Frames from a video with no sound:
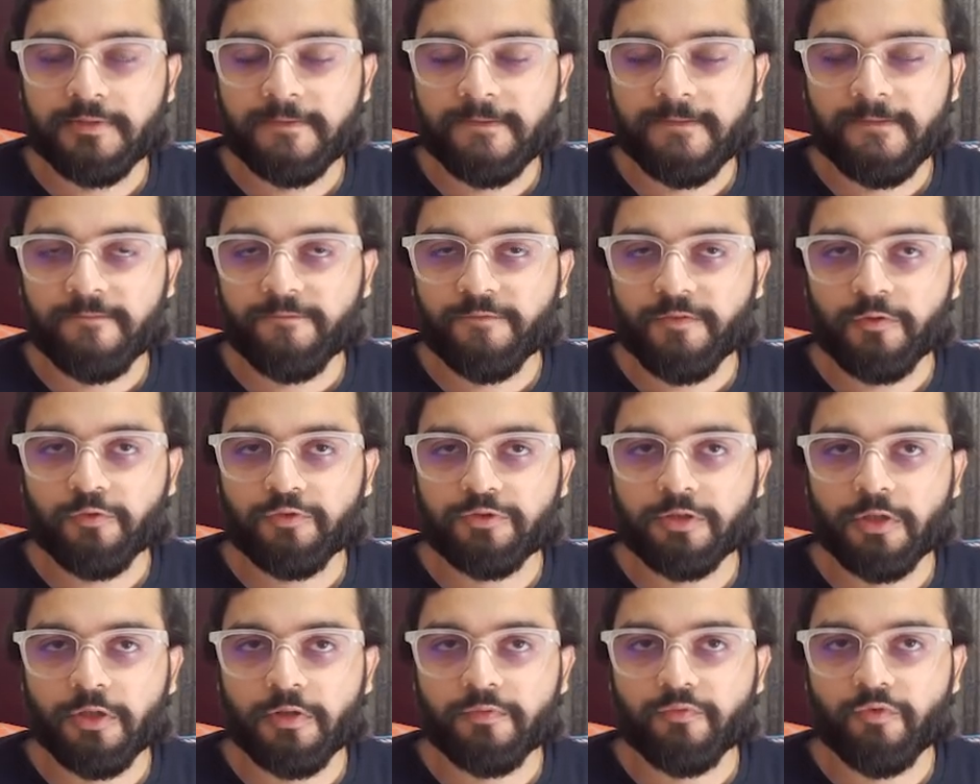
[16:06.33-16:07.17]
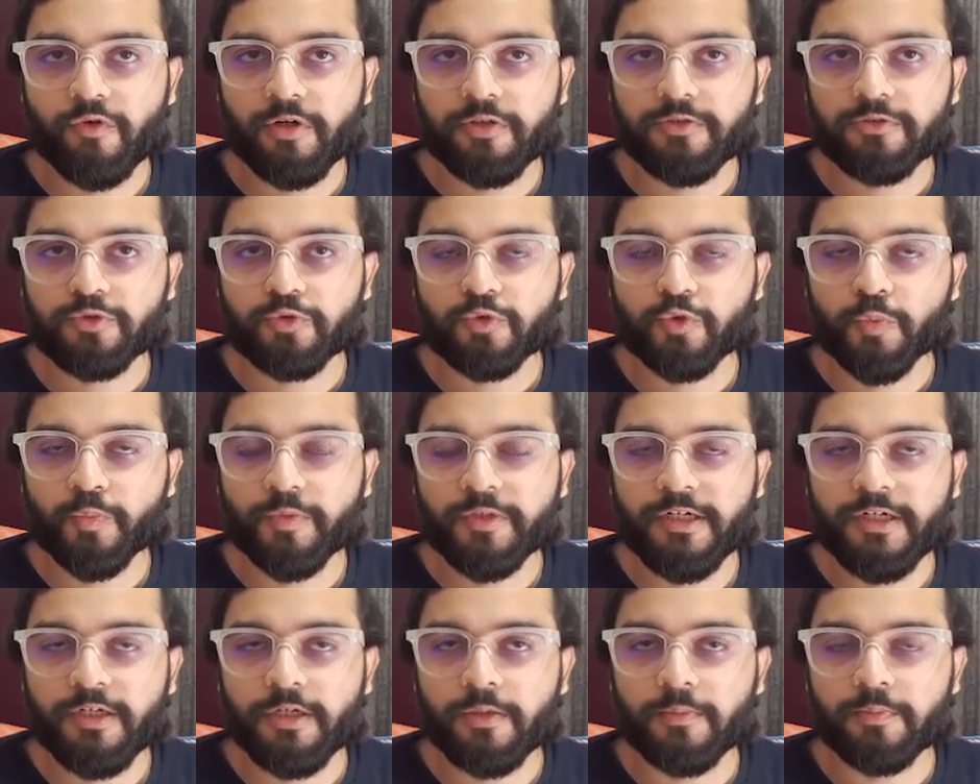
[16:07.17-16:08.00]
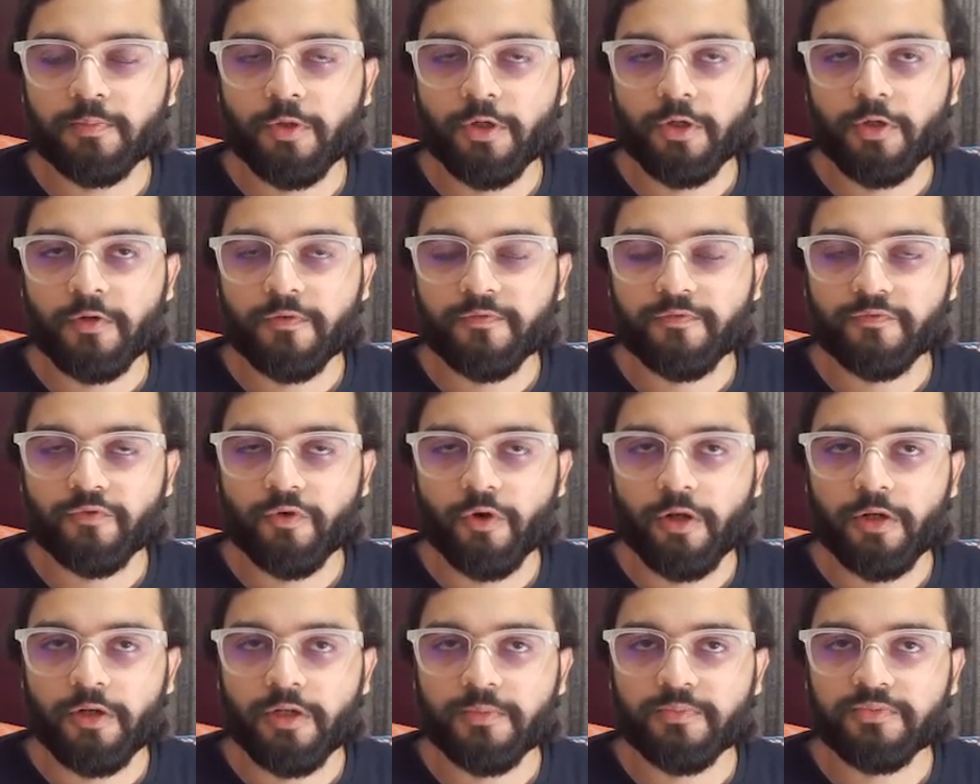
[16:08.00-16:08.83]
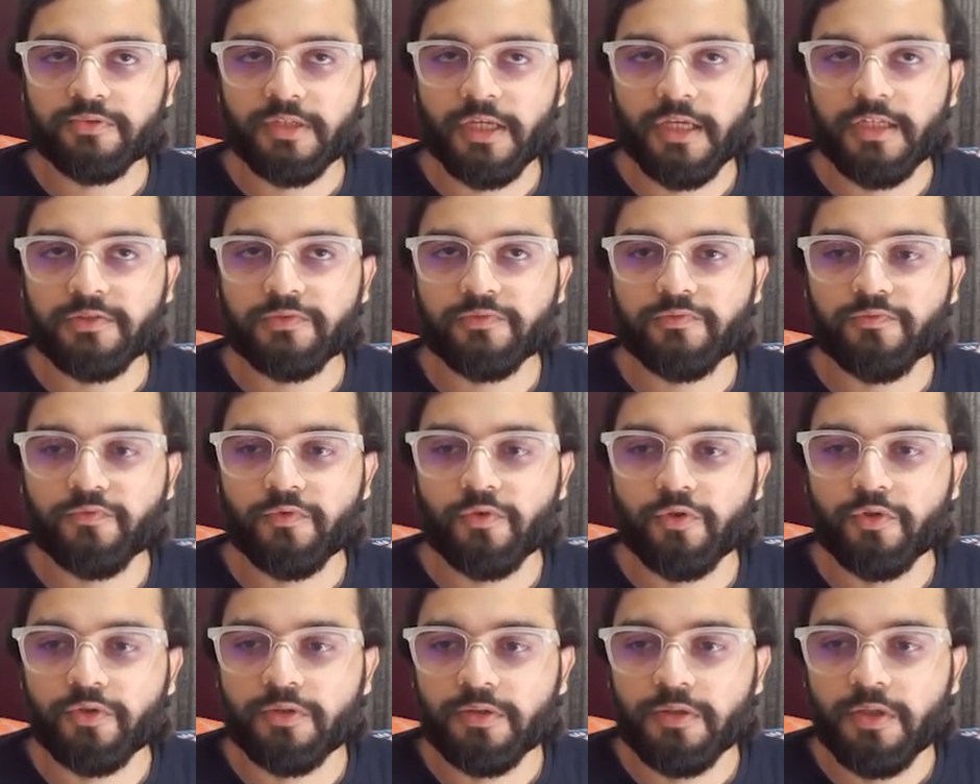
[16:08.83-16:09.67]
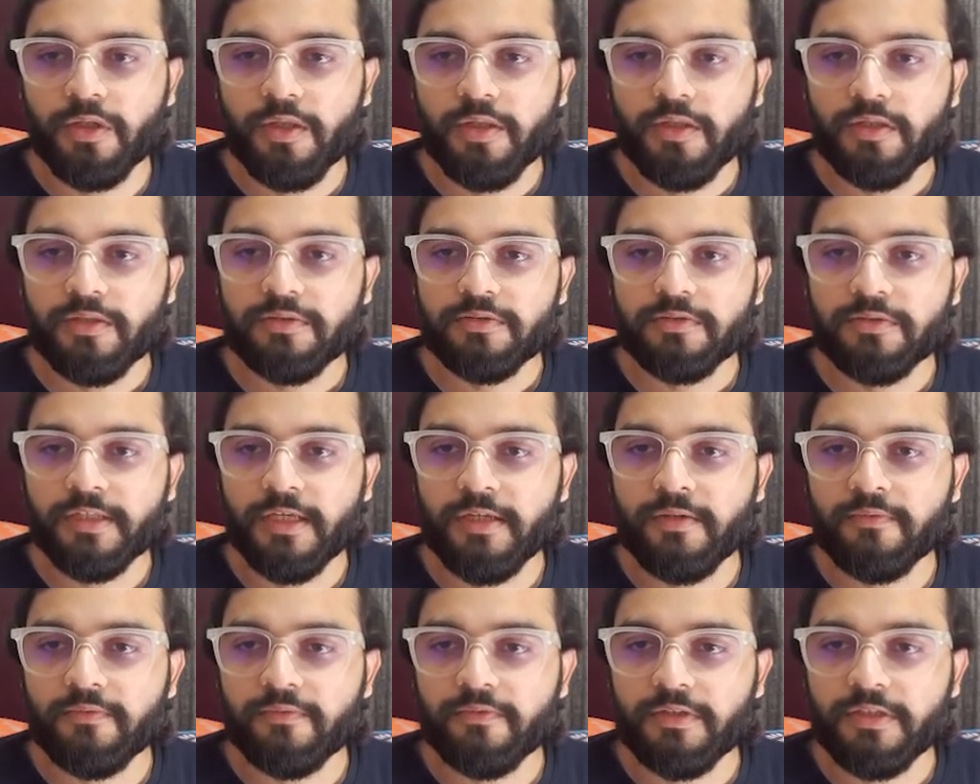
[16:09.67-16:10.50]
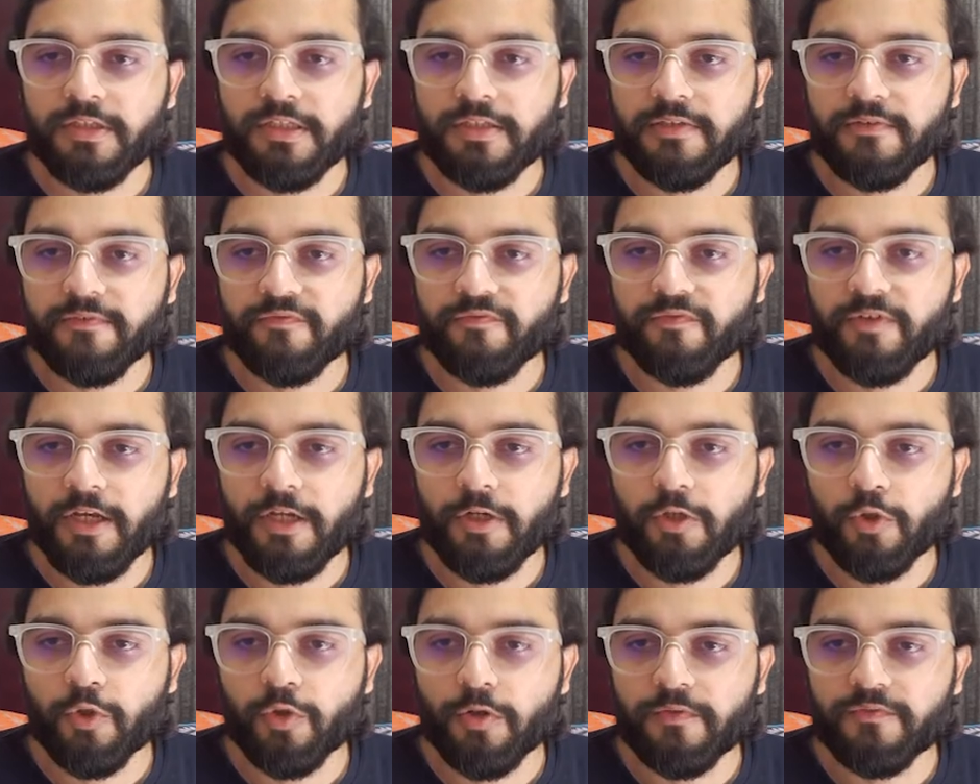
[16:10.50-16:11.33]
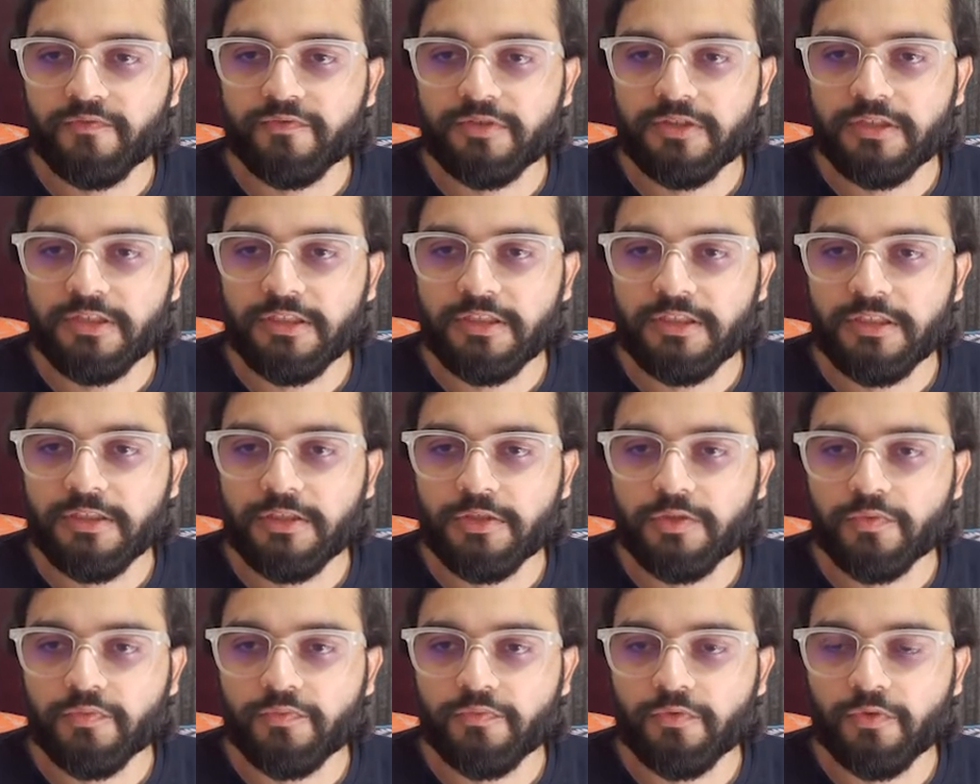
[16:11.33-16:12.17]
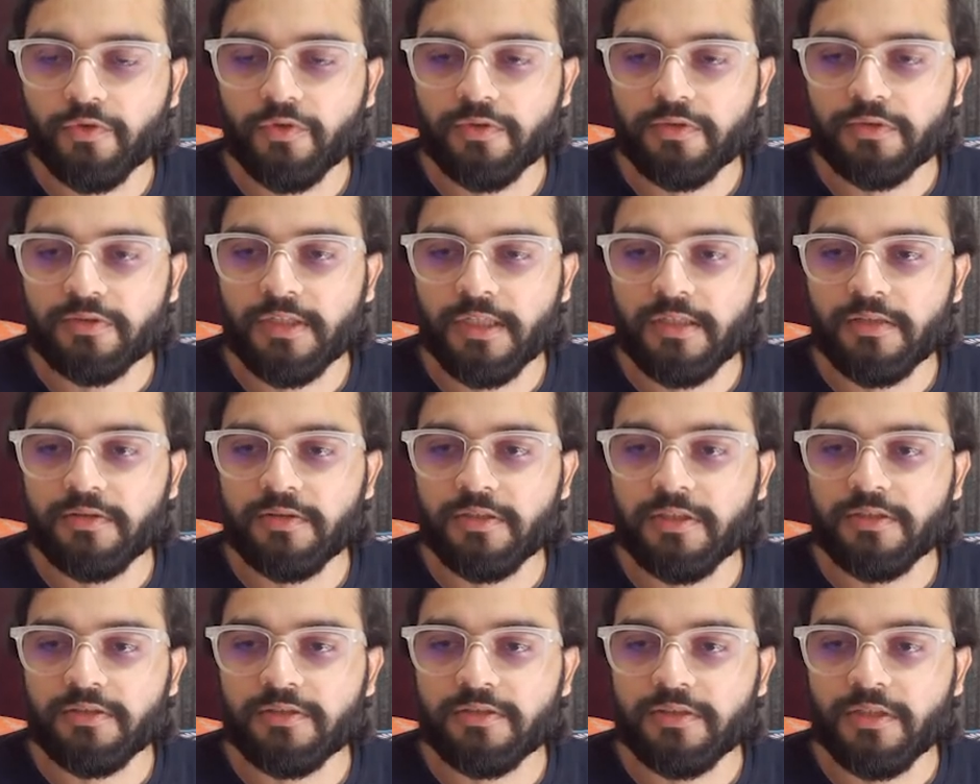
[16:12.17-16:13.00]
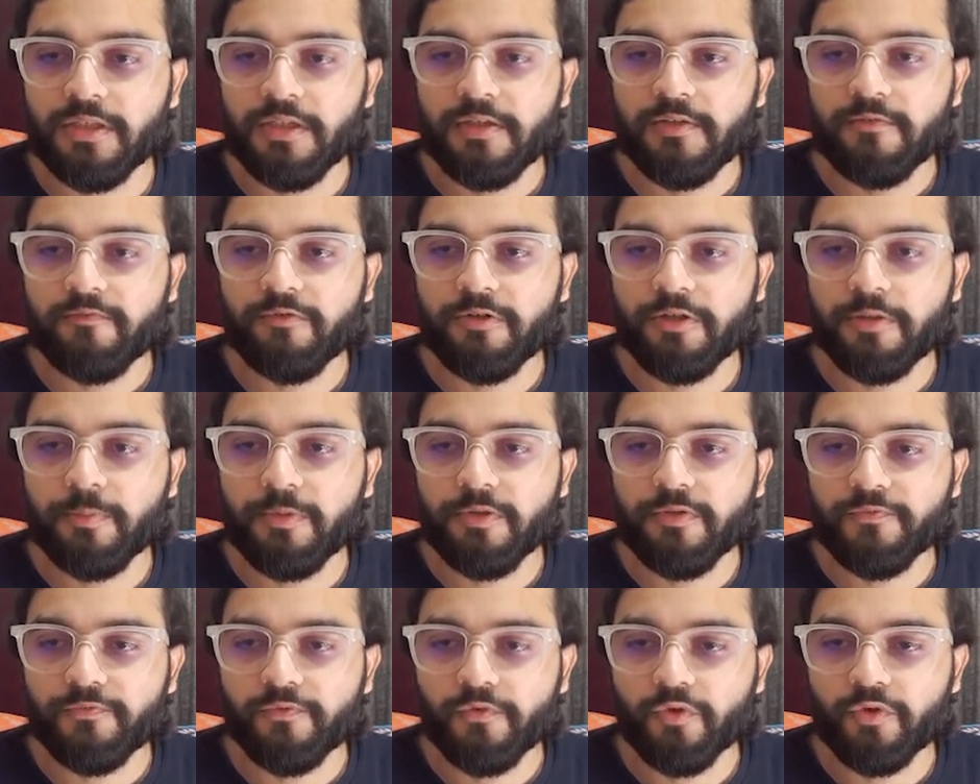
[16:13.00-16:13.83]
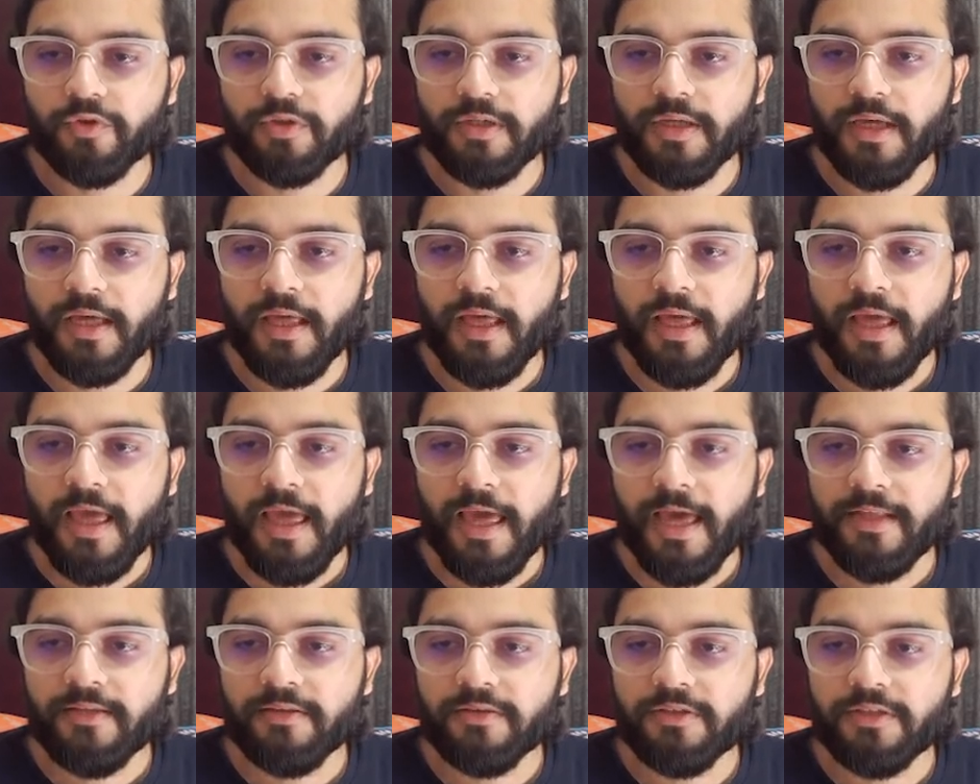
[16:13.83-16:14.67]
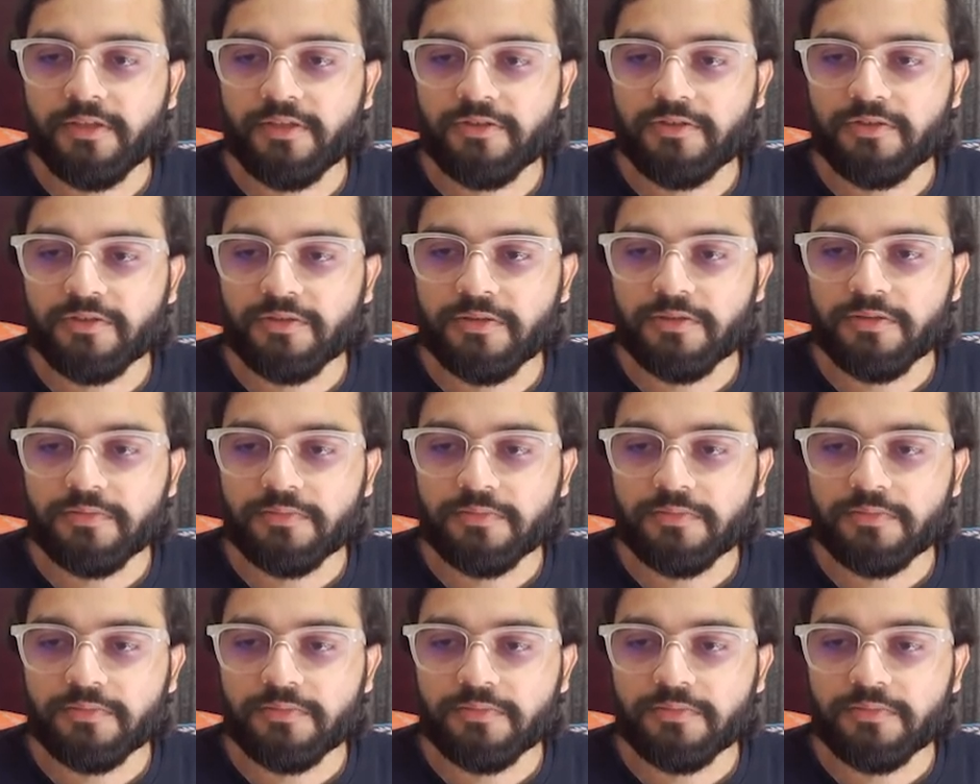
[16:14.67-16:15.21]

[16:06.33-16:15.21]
if user wants to print number of columns as 4, then if value of C is 4, then this will be 4, and this